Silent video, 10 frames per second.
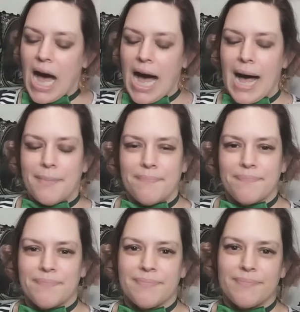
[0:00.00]
Um,
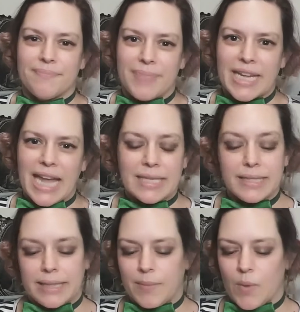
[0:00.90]
but again,
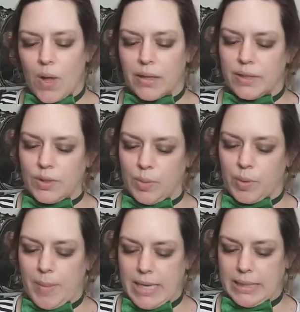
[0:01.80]
same quality,
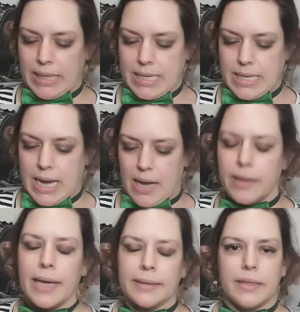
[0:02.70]
super amazing. Yeah,
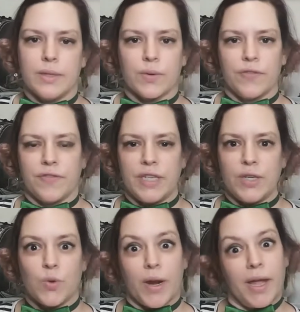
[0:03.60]
yes, these were fifteen
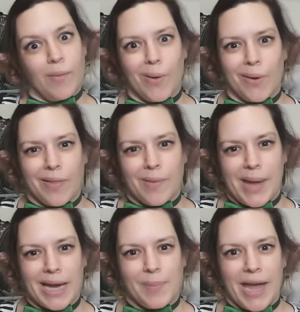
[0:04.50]
twenty. I wrote it on the
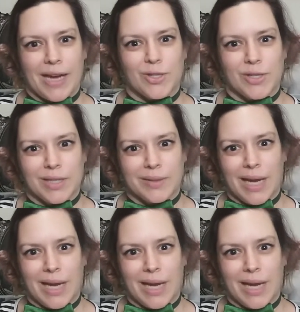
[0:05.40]
back of the package because I was